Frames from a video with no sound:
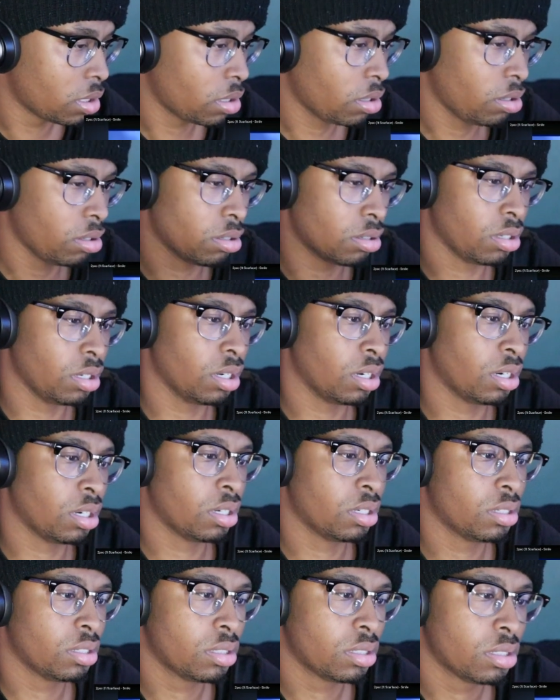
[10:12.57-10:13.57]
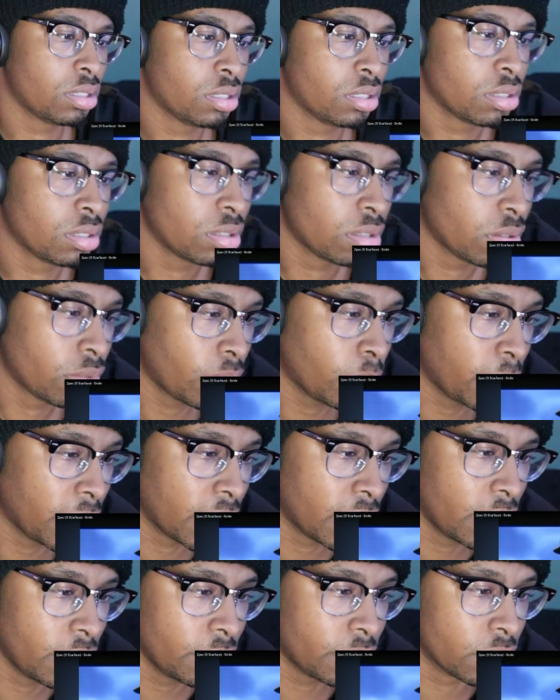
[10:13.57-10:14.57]
Hold on, y'all. Why my
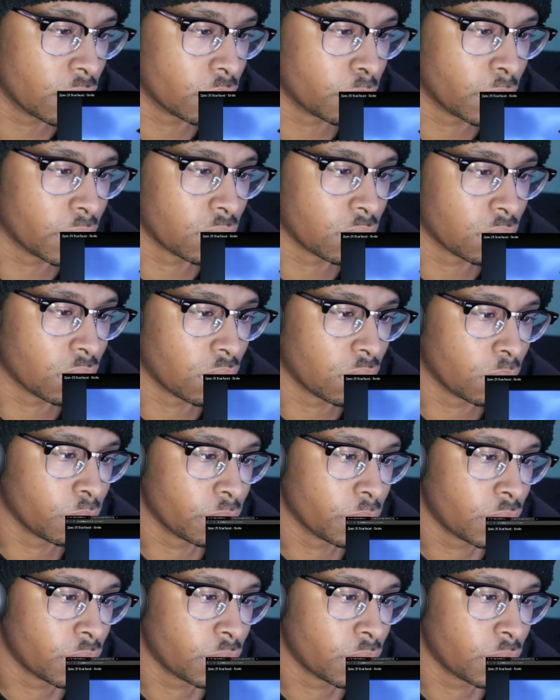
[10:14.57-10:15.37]
headphones messing up?